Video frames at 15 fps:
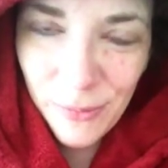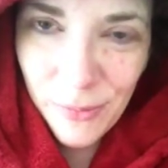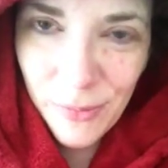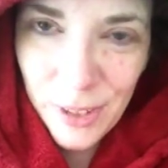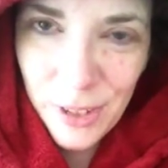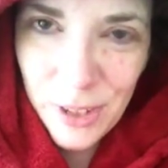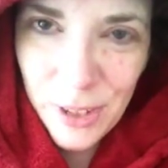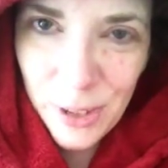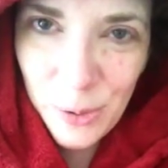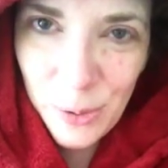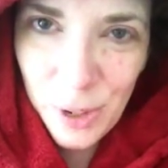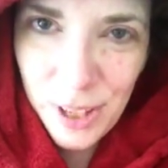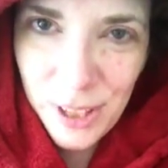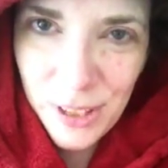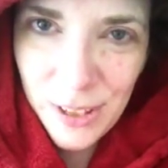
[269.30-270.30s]
This isn't
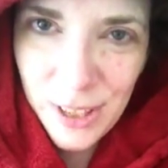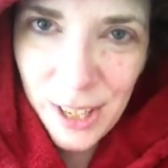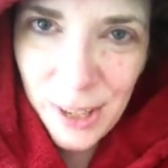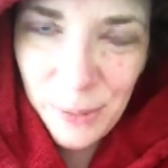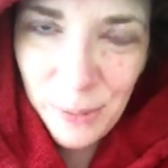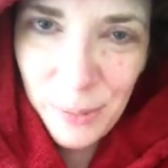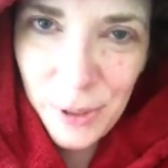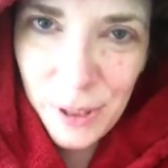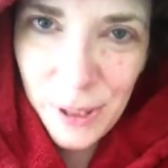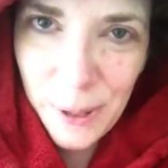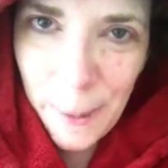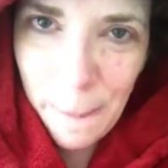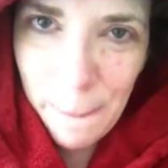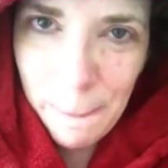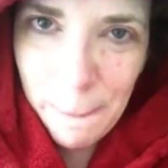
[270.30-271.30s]
quite the same, but
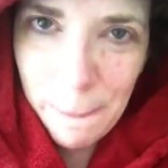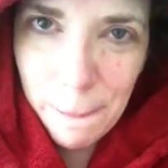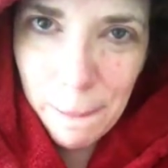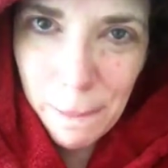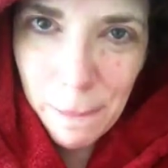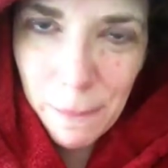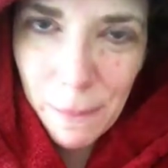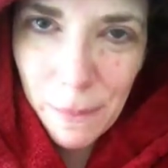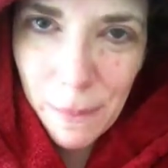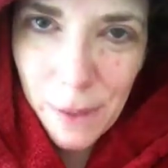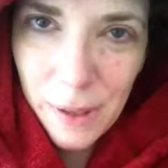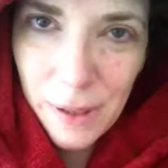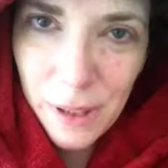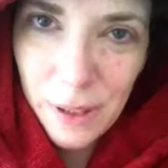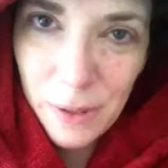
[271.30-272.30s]
I
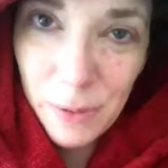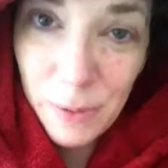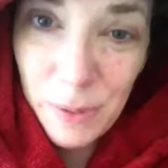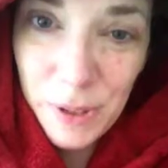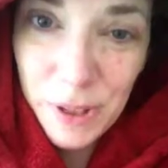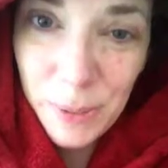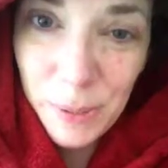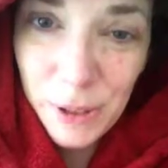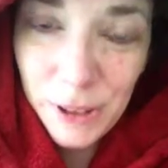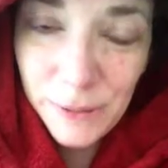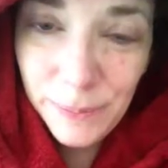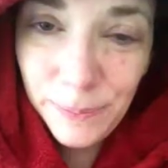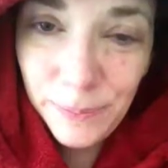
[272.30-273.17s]
think it would be similar.